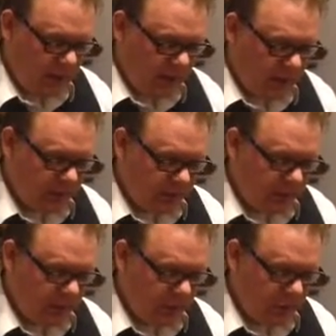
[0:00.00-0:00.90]
did some
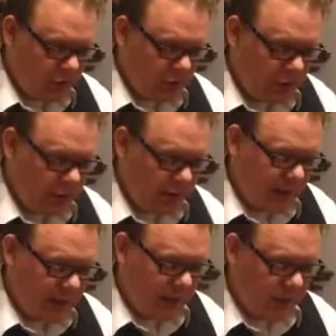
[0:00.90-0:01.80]
research on
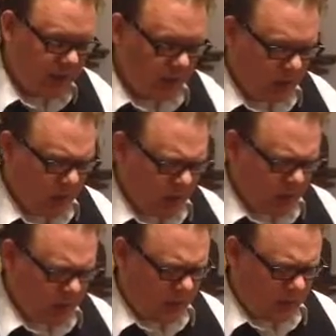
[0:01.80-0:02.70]
tannin
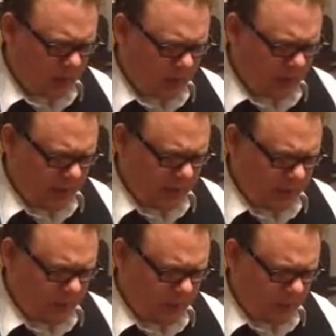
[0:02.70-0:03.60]
by
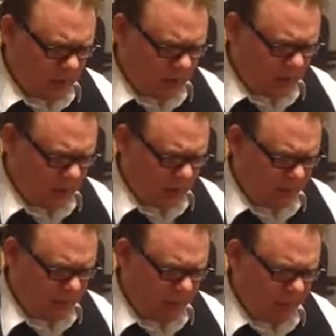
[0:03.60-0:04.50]

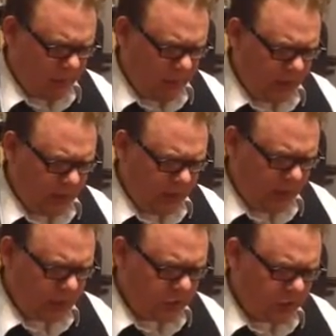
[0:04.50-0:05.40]
Daniel
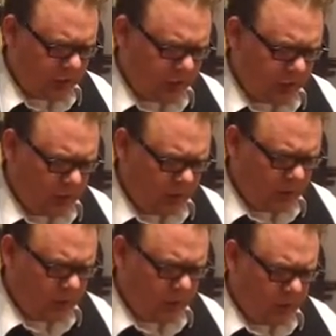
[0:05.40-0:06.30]
Pambianchi,
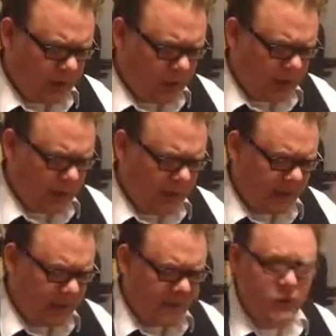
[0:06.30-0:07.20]

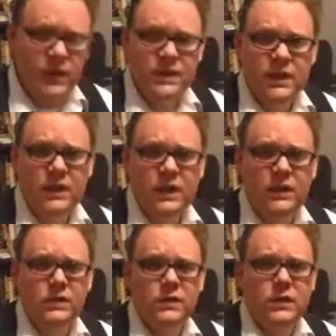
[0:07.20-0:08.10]
Tannin Chemistry and
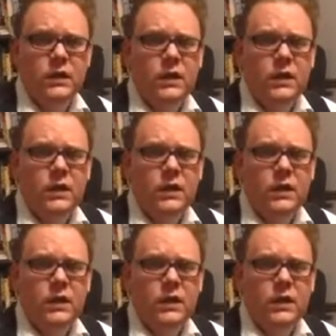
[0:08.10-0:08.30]
Techniques.